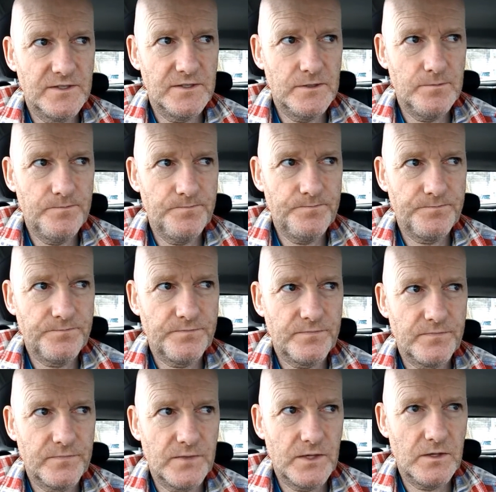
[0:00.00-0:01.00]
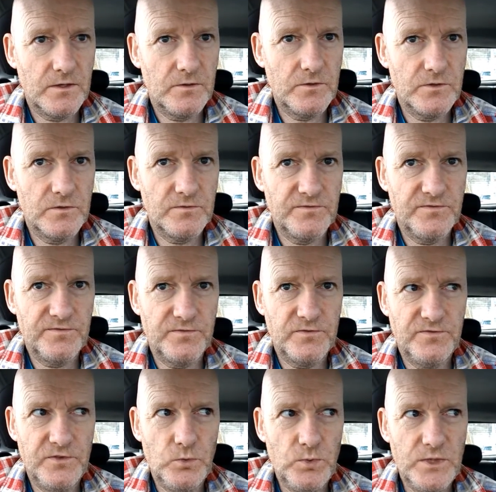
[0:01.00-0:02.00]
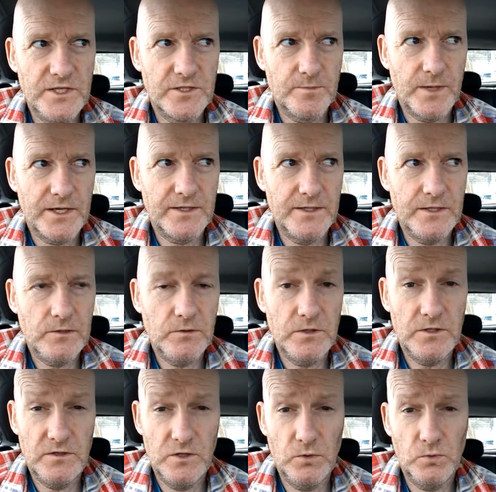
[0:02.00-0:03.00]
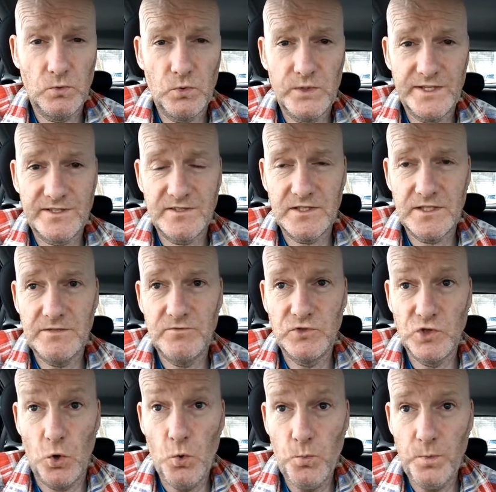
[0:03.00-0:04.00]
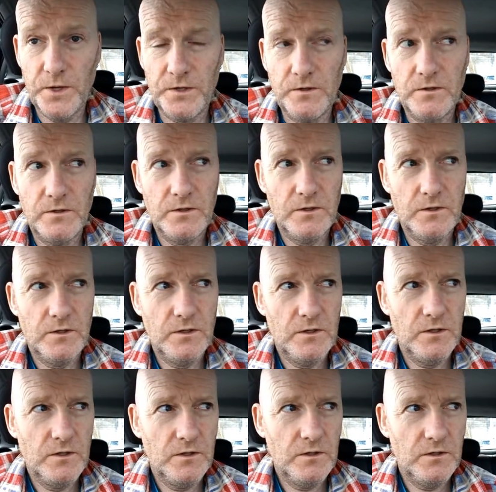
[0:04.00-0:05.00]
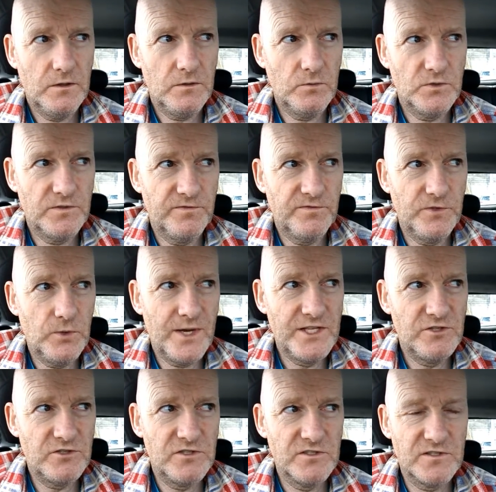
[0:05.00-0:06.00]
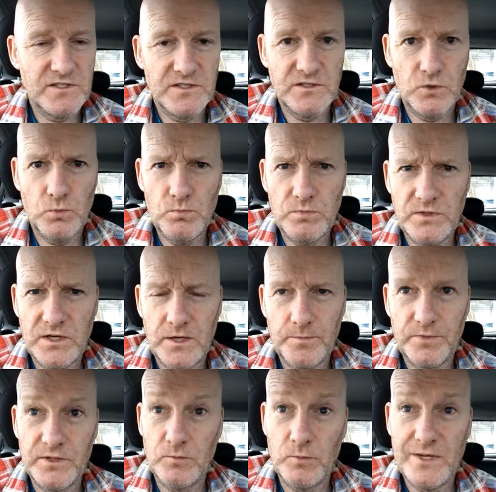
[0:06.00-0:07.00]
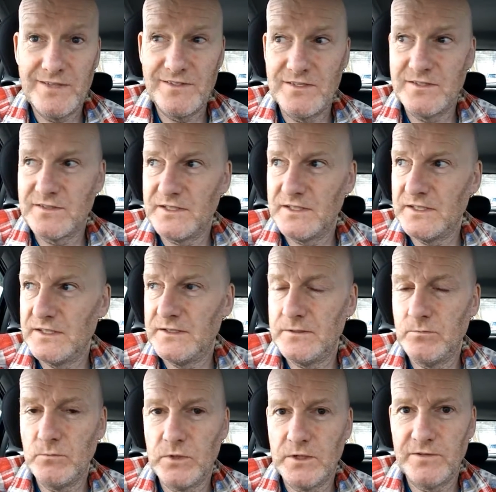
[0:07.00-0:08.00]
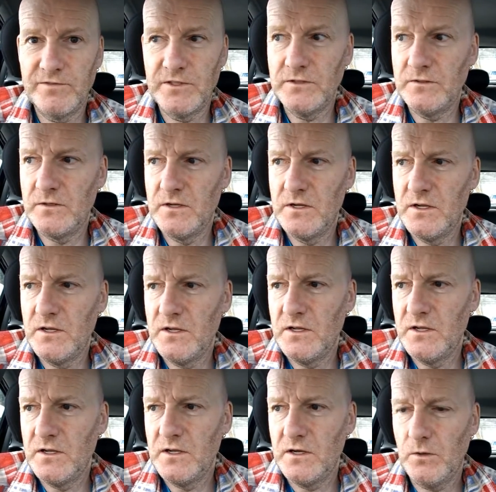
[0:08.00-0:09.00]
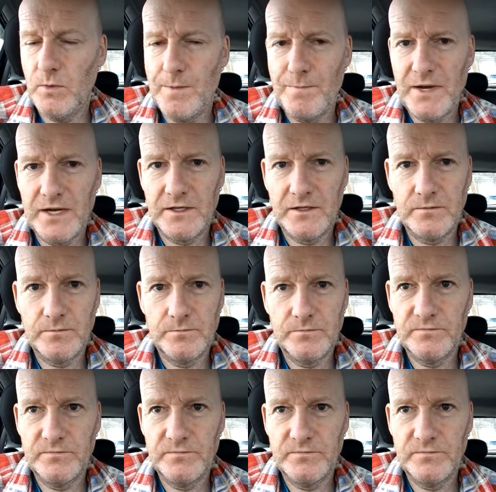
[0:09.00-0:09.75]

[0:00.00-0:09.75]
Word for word: Um, it was a few weeks back now. The the old Kwik Save was open. There was a few entrances opened up, and I went inside and what have you. And I went back.